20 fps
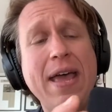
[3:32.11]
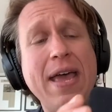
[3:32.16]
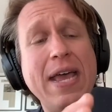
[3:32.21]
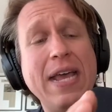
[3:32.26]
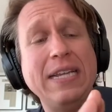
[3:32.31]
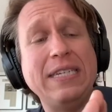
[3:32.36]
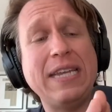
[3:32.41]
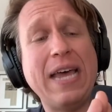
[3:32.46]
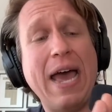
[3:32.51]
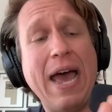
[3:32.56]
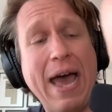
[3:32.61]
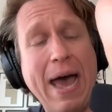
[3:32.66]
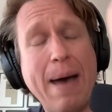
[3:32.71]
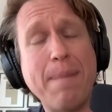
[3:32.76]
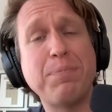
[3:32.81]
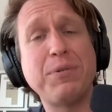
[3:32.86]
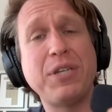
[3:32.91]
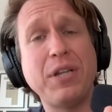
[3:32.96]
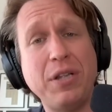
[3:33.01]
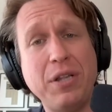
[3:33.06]
It's
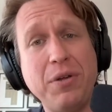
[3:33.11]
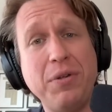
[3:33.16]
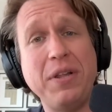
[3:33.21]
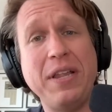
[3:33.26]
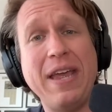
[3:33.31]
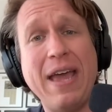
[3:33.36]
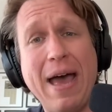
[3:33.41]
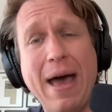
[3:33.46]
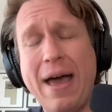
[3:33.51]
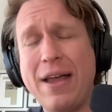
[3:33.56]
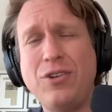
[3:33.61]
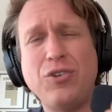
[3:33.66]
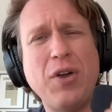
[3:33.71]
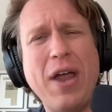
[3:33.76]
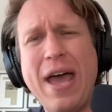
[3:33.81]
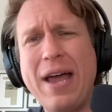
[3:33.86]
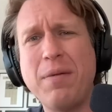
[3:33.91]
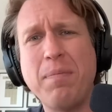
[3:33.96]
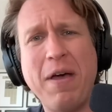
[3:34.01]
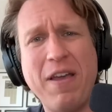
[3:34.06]
absolutely, I
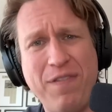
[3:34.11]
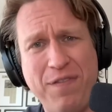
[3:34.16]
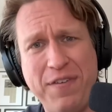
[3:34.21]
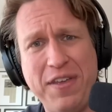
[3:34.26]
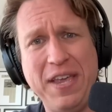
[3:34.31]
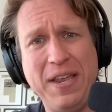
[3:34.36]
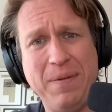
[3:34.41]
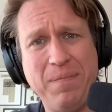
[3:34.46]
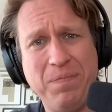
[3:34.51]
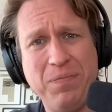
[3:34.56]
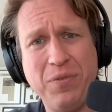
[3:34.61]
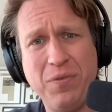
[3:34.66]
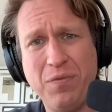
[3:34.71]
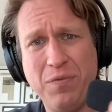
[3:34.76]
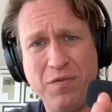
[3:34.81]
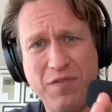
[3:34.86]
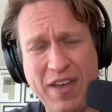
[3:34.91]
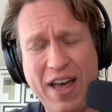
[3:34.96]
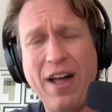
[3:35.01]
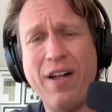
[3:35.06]
dragged my feet.
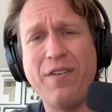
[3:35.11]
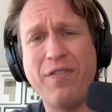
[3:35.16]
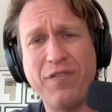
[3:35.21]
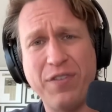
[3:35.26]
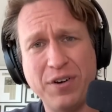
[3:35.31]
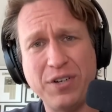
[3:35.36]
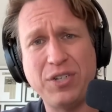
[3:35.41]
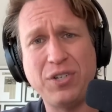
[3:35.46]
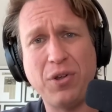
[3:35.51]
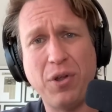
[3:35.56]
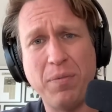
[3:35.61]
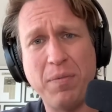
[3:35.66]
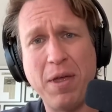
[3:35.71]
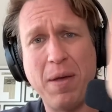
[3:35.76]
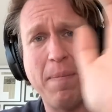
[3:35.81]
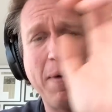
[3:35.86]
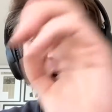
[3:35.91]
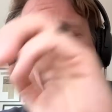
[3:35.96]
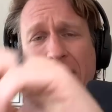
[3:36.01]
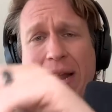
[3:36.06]
Val first told me
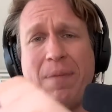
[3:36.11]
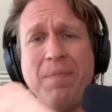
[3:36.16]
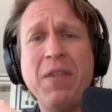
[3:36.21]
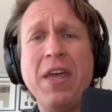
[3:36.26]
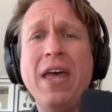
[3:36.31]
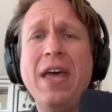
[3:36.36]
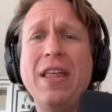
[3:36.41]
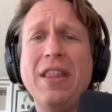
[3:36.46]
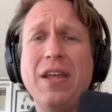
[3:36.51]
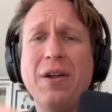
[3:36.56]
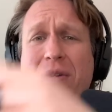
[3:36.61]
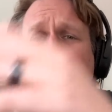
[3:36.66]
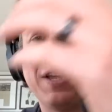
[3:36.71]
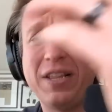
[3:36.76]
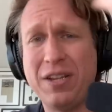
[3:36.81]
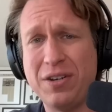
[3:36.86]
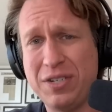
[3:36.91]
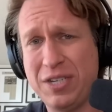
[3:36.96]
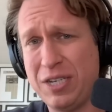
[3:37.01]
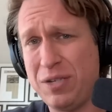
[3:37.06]
about it. They were like,
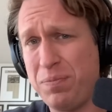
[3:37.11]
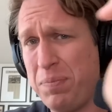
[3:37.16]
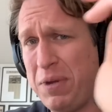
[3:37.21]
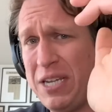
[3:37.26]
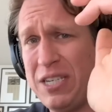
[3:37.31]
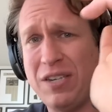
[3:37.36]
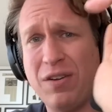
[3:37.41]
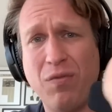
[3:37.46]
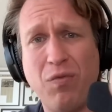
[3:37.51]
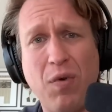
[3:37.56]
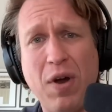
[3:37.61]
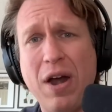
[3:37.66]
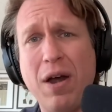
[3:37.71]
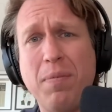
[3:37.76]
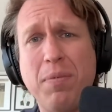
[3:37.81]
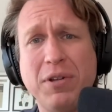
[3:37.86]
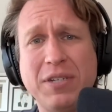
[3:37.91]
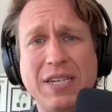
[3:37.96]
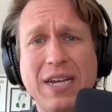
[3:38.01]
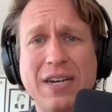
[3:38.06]
there's this piece of
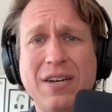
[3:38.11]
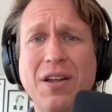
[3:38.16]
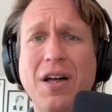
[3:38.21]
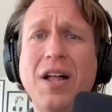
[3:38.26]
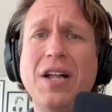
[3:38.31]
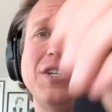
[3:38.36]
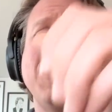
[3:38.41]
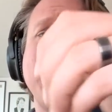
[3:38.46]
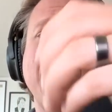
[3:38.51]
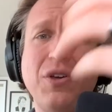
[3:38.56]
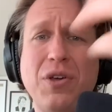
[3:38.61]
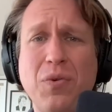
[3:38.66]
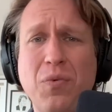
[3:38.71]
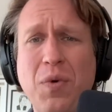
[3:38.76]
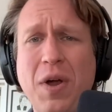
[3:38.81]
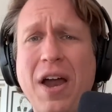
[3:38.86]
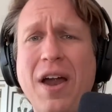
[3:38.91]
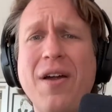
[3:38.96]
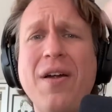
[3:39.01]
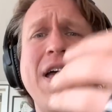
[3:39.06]
wearable technology you can
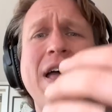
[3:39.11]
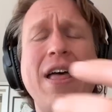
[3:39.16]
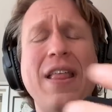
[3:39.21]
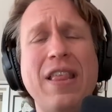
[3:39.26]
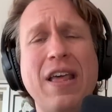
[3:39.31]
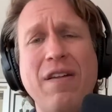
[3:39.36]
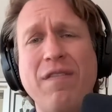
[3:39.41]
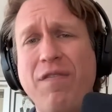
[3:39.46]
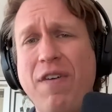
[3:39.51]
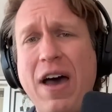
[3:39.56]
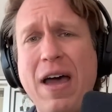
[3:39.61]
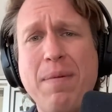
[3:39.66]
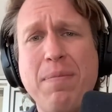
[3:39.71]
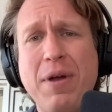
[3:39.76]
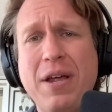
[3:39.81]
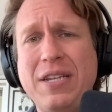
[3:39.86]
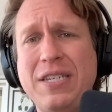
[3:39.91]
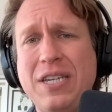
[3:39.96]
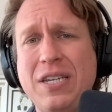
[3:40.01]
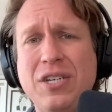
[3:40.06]
wear that
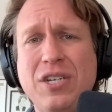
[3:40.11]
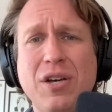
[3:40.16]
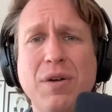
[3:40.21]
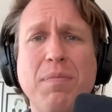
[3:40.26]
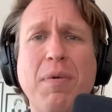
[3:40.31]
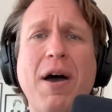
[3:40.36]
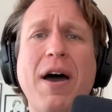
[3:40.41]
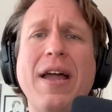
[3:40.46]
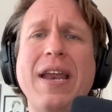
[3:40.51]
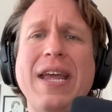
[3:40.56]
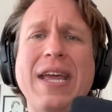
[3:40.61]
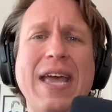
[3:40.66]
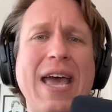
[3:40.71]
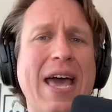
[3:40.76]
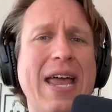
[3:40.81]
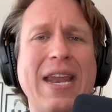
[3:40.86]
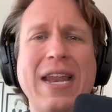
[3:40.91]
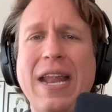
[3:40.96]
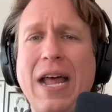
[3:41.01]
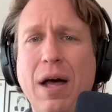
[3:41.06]
vibrates into your body,
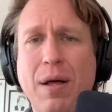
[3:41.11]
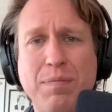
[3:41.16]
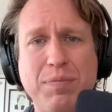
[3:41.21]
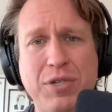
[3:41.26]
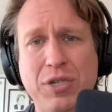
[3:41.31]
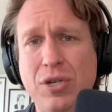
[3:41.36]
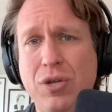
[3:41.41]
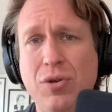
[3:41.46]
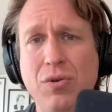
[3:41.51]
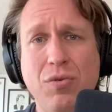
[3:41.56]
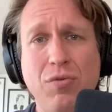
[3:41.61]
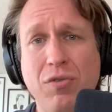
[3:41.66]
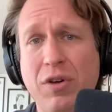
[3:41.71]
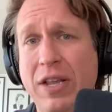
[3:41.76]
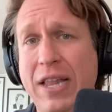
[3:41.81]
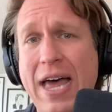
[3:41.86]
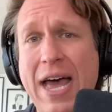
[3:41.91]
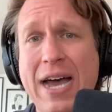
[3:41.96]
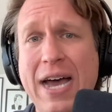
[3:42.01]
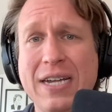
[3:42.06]
and it helps you
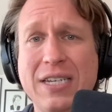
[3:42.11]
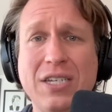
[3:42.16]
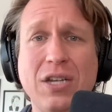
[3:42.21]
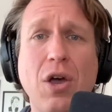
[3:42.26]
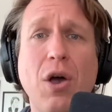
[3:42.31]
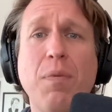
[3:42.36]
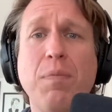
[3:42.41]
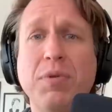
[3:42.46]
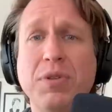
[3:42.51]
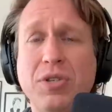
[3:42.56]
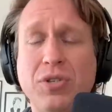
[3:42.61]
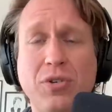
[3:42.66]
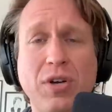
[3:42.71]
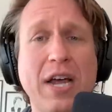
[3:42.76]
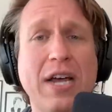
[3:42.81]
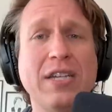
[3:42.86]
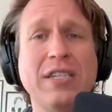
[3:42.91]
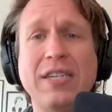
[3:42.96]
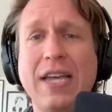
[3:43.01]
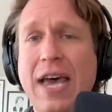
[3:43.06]
relax, cope with
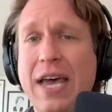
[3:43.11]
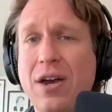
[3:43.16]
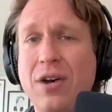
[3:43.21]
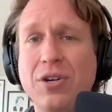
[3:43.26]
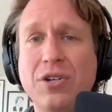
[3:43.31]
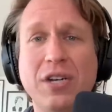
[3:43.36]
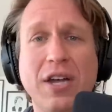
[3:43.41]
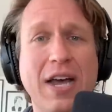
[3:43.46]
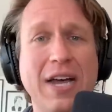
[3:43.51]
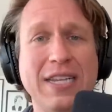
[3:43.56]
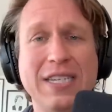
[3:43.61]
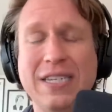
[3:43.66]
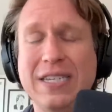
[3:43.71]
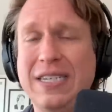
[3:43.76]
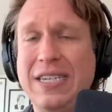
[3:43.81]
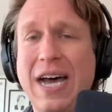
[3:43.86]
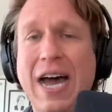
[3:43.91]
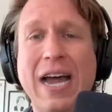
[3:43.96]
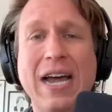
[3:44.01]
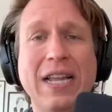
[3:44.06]
stress, energize,
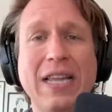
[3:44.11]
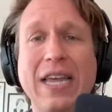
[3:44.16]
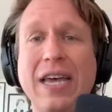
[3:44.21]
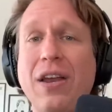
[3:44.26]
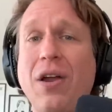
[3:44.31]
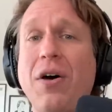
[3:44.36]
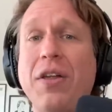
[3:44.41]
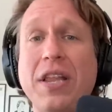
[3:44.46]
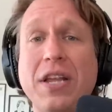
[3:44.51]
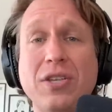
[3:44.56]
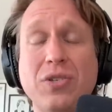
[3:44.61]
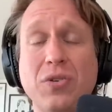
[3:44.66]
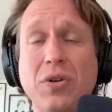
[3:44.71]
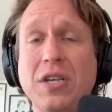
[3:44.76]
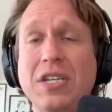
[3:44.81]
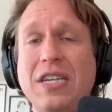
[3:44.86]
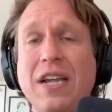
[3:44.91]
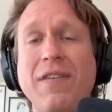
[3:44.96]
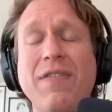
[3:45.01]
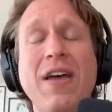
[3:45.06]
dial in, all that sort of
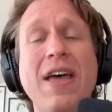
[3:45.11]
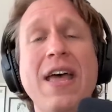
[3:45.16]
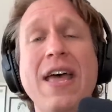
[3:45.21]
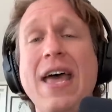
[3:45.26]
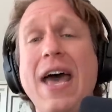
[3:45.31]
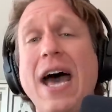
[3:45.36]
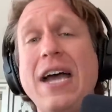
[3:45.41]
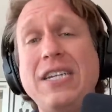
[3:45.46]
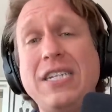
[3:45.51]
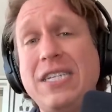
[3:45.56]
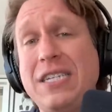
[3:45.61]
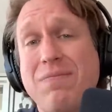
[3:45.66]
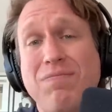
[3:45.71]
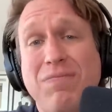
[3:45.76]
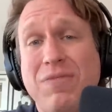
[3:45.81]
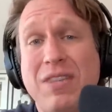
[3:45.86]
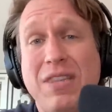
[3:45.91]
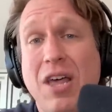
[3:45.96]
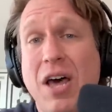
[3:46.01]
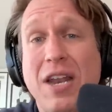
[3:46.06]
stuff. I just
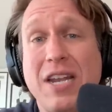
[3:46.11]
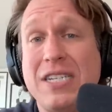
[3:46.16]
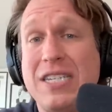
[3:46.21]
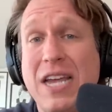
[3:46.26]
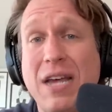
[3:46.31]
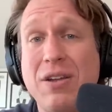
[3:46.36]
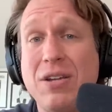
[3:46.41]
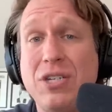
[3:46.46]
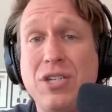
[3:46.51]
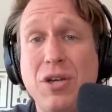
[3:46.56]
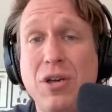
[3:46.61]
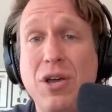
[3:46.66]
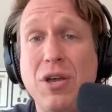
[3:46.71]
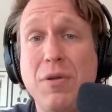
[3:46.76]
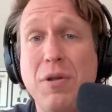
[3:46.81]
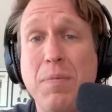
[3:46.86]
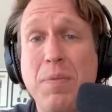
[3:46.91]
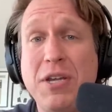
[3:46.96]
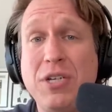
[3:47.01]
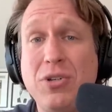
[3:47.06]
thought it sounded too good
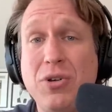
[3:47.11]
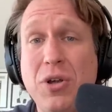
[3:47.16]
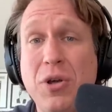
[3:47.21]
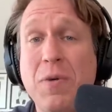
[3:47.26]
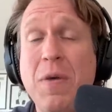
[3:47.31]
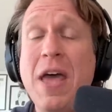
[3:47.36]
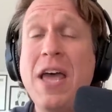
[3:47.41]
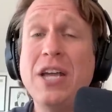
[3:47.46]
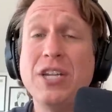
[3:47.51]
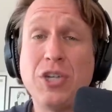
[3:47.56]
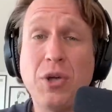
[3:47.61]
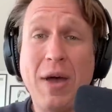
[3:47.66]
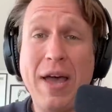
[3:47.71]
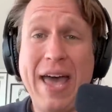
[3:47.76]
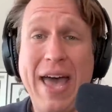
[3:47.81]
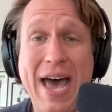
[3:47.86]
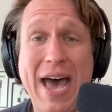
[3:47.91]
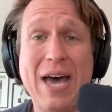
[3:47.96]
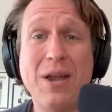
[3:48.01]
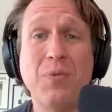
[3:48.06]
to be true. So I
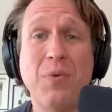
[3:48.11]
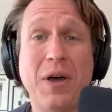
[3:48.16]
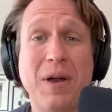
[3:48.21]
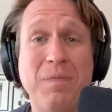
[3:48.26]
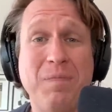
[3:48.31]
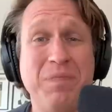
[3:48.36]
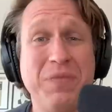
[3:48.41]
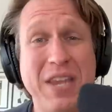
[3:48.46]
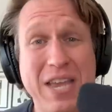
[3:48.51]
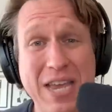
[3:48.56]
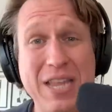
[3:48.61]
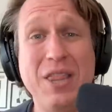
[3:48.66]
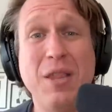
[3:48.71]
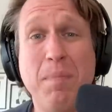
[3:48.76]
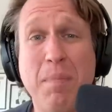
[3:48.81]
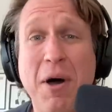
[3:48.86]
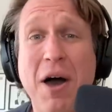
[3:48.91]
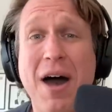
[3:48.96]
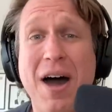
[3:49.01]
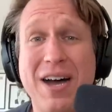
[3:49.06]
had one in the
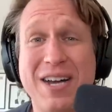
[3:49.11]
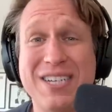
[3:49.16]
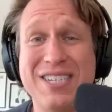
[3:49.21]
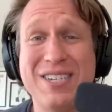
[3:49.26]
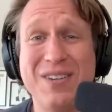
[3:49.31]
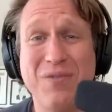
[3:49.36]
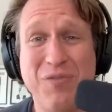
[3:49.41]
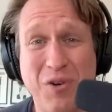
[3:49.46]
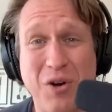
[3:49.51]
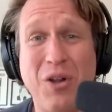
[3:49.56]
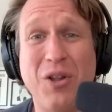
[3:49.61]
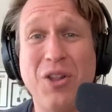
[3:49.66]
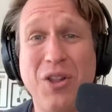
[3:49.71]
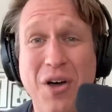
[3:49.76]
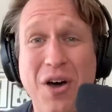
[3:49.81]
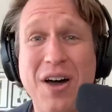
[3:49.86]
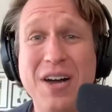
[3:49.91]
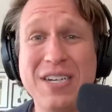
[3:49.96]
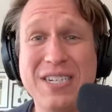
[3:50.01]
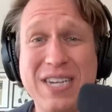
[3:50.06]
box for a
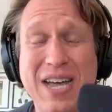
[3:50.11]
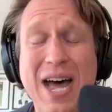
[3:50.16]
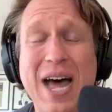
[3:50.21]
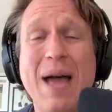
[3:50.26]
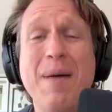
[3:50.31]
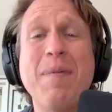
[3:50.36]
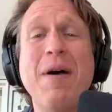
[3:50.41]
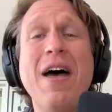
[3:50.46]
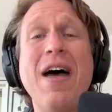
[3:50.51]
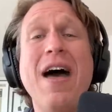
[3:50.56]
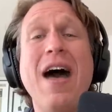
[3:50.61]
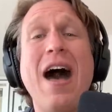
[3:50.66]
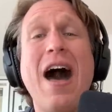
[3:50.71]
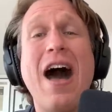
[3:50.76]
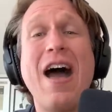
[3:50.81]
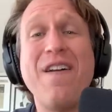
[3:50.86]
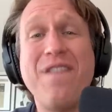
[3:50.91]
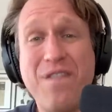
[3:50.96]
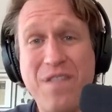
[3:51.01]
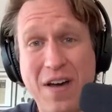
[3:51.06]
long time.
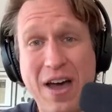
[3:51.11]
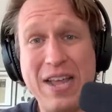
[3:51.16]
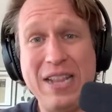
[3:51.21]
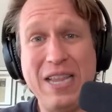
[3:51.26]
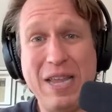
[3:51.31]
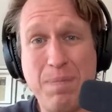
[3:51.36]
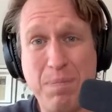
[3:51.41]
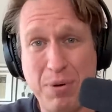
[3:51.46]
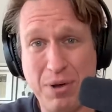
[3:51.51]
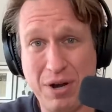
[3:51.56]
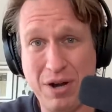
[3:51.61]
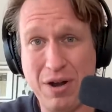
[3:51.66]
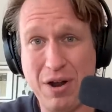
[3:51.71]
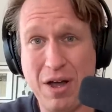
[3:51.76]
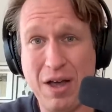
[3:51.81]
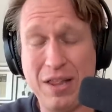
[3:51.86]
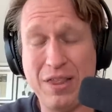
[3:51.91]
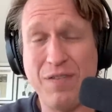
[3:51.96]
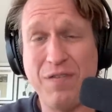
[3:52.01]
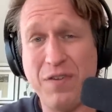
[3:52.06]
I finally put it
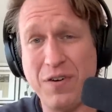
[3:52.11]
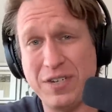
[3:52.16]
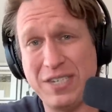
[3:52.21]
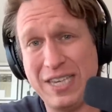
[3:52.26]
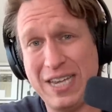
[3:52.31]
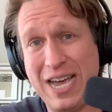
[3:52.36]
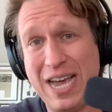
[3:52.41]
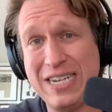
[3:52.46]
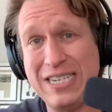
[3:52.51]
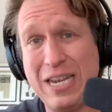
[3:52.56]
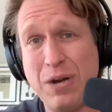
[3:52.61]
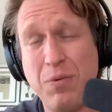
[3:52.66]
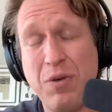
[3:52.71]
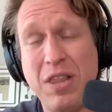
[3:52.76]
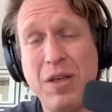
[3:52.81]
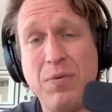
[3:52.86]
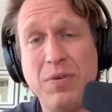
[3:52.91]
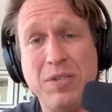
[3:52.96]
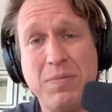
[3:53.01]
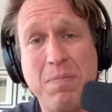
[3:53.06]
on. The first thing I did with
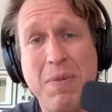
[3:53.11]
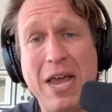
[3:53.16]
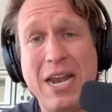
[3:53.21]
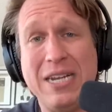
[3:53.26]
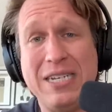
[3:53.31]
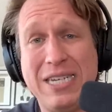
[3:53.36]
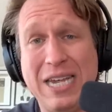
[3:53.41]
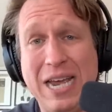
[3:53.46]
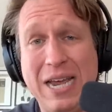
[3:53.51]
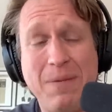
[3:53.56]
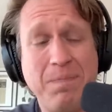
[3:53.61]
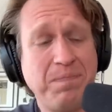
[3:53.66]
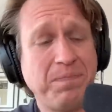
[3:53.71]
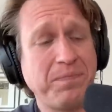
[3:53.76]
it was meditate.